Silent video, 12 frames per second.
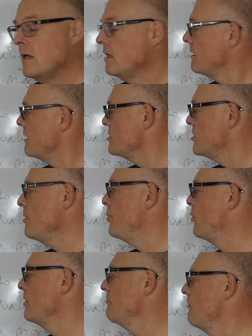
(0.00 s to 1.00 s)
There's no
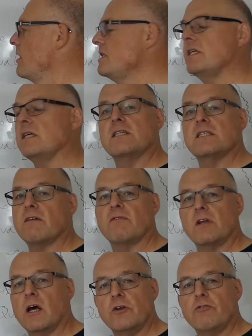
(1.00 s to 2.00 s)
point writing
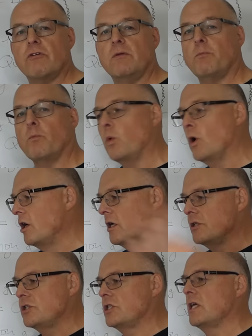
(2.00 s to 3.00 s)
700
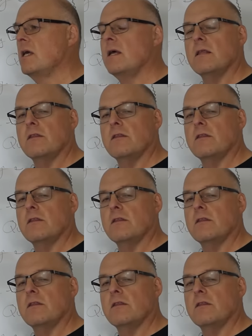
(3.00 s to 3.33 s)
words